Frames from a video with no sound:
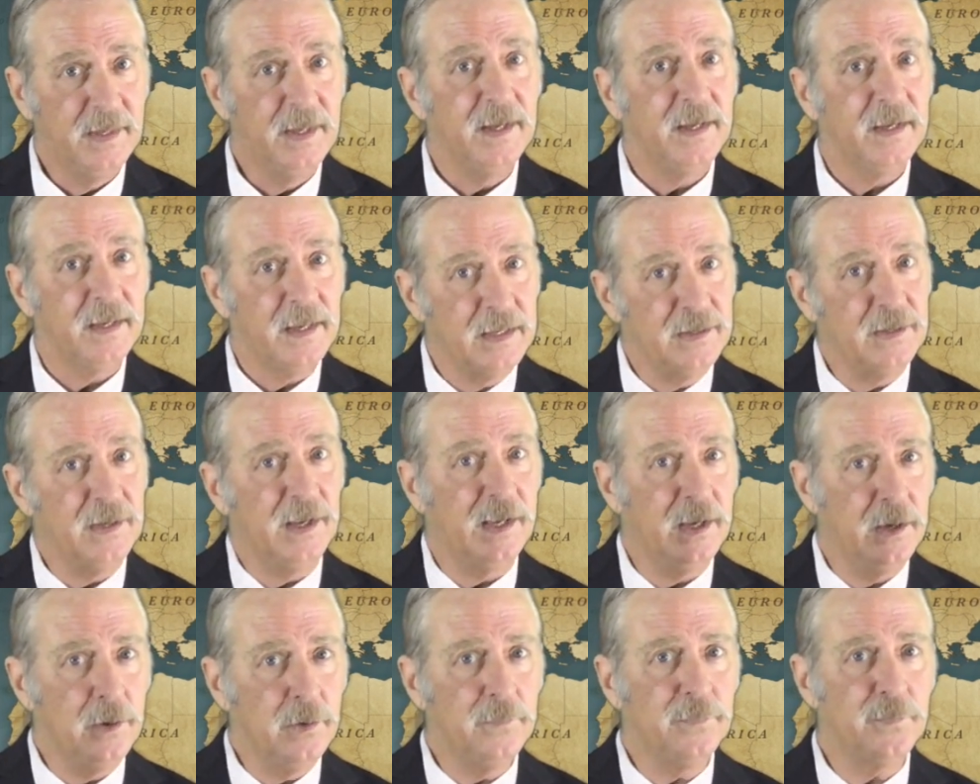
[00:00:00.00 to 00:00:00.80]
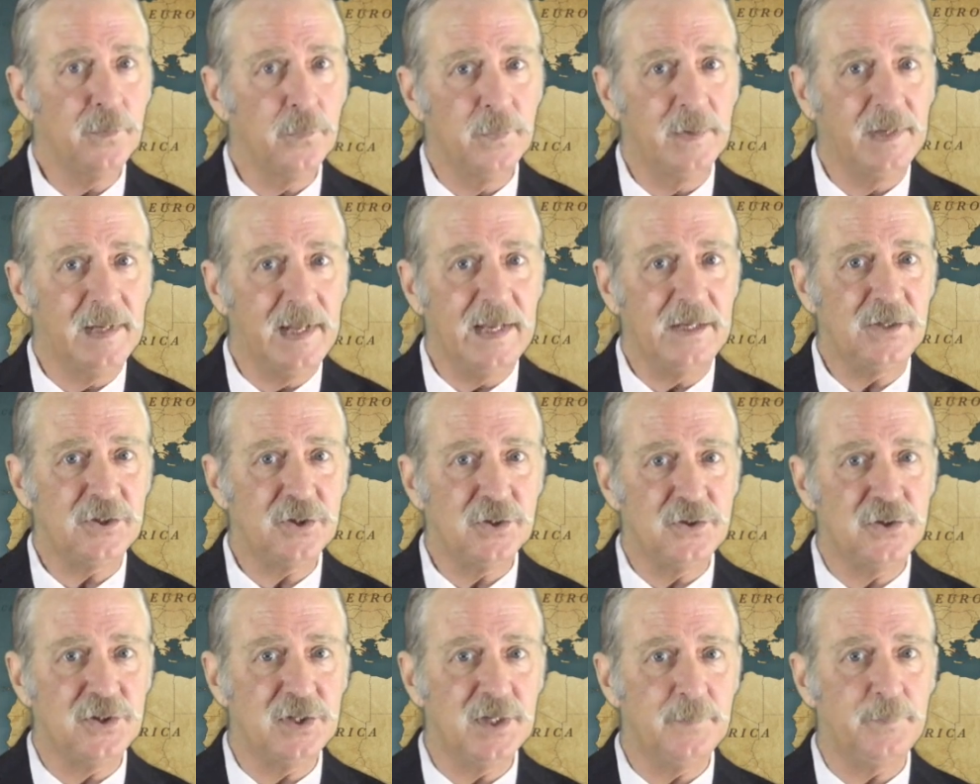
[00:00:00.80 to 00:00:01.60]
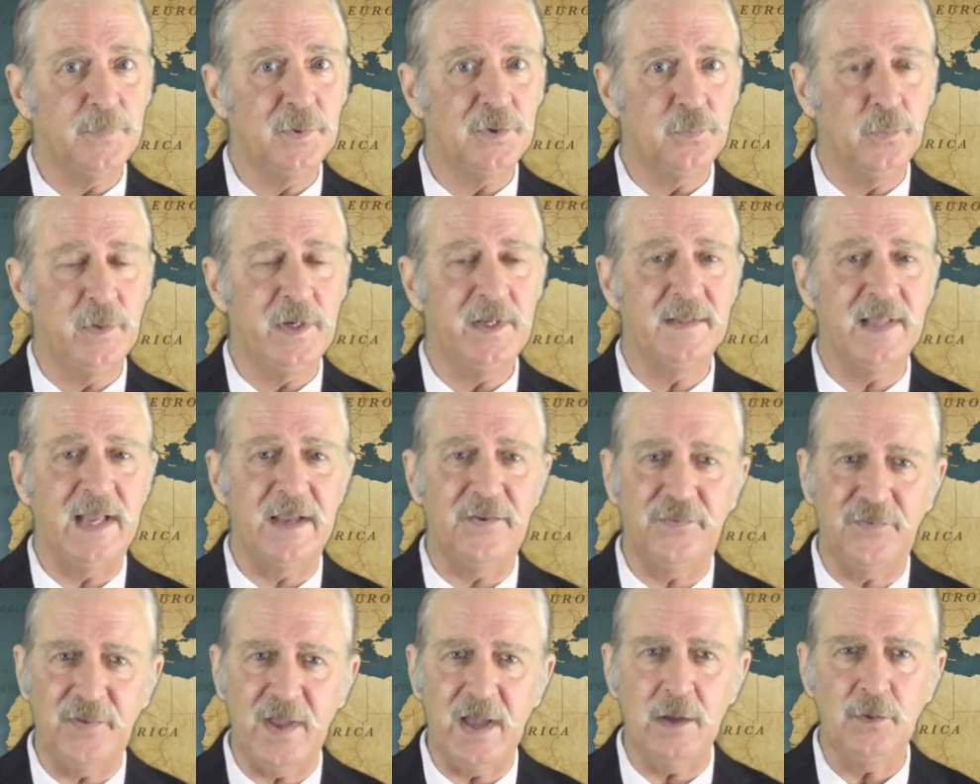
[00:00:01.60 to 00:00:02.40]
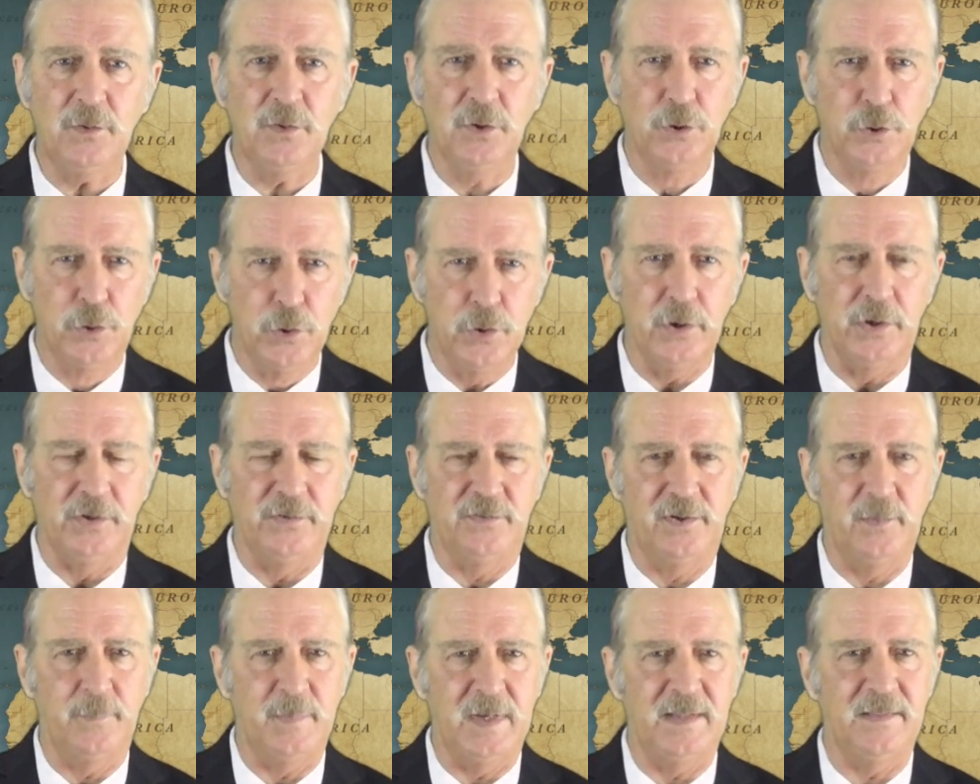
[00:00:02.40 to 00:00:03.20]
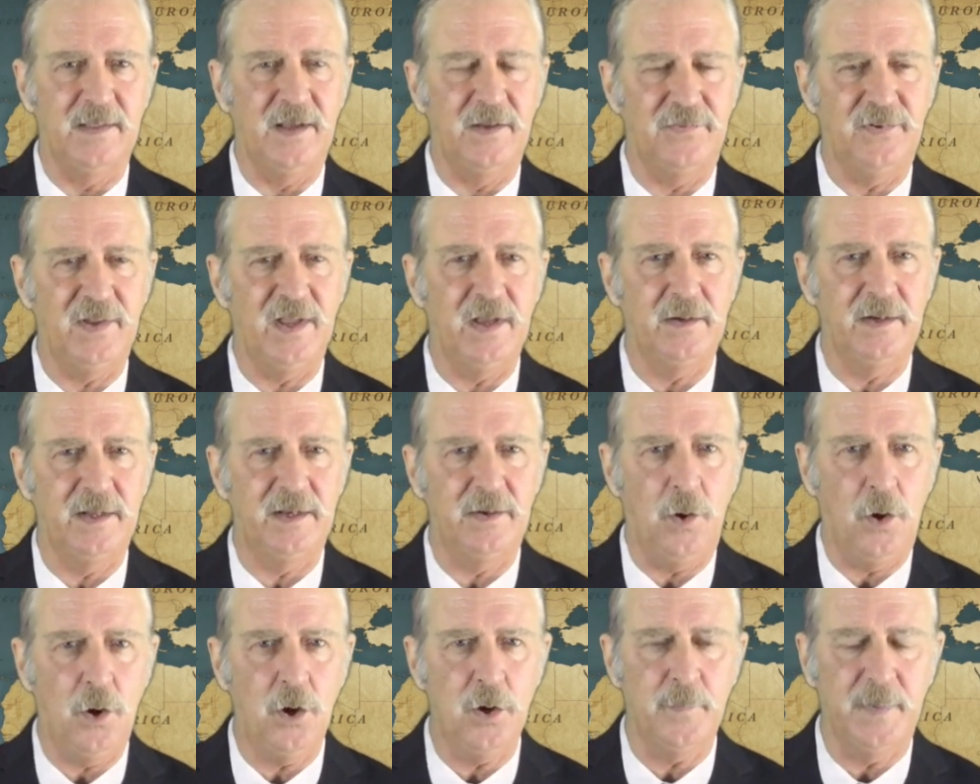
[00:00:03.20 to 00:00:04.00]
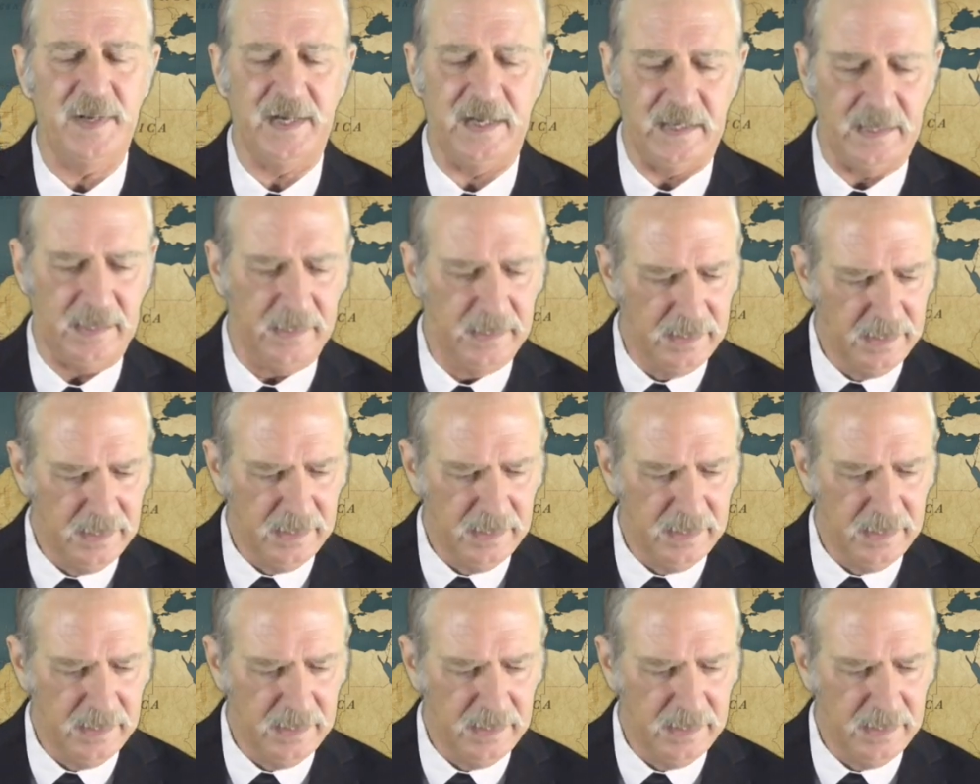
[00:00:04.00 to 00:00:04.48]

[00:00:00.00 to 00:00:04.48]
Can you hear the relationship between? They sound good to me. They sound in harmony.